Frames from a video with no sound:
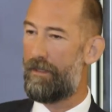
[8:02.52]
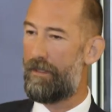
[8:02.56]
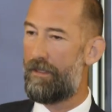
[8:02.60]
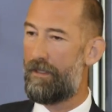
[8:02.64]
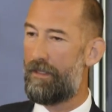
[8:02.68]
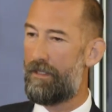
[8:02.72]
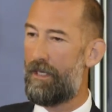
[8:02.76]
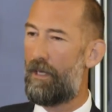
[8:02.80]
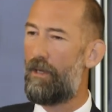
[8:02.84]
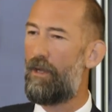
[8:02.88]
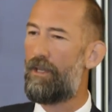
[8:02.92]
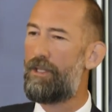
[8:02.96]

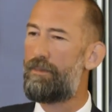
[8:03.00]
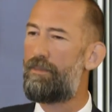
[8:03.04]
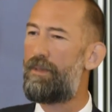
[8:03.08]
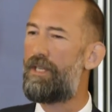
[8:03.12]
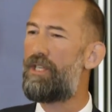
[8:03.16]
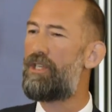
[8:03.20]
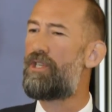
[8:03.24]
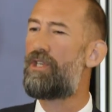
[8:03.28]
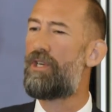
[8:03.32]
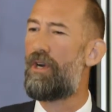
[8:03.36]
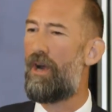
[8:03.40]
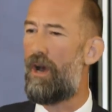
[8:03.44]
So lots
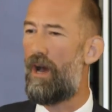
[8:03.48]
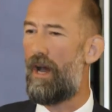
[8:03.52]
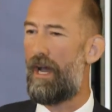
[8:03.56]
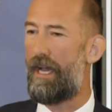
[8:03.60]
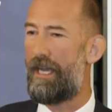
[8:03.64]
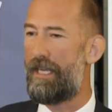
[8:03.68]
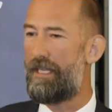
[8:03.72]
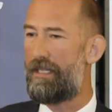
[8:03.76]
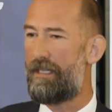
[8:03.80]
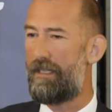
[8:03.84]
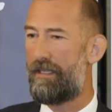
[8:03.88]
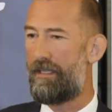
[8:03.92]
been
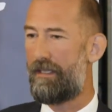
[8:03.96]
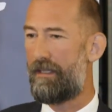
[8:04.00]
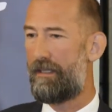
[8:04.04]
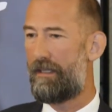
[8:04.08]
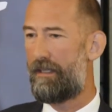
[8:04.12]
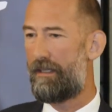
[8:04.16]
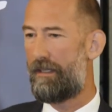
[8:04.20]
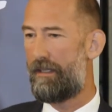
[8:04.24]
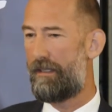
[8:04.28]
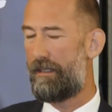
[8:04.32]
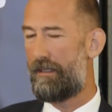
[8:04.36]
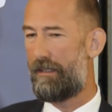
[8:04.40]
tried,
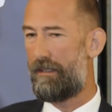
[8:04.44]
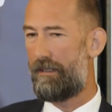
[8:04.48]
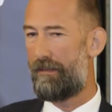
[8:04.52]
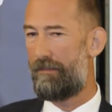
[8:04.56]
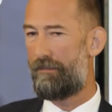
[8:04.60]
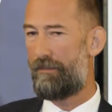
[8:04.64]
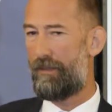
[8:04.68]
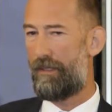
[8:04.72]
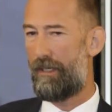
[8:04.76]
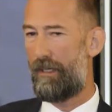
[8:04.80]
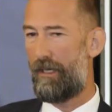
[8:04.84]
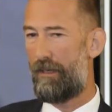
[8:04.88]

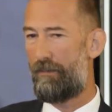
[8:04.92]
but